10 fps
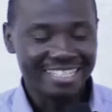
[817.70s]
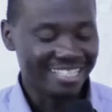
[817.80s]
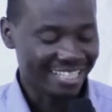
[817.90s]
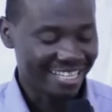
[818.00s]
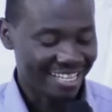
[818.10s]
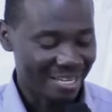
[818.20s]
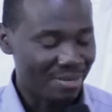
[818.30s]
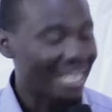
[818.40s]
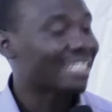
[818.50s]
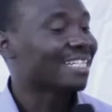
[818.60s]
He
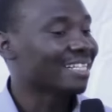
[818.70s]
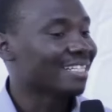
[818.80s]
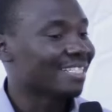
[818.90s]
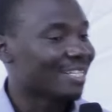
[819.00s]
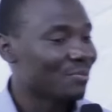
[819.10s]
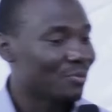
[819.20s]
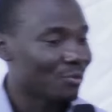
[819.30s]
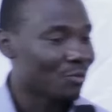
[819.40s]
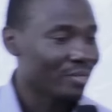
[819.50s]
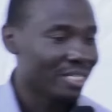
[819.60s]
blatantly still
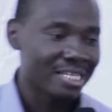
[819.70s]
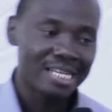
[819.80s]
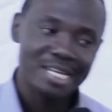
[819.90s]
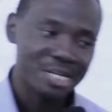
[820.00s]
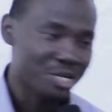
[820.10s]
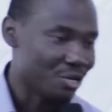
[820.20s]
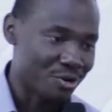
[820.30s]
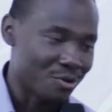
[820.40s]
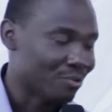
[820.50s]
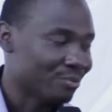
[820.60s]
told me no.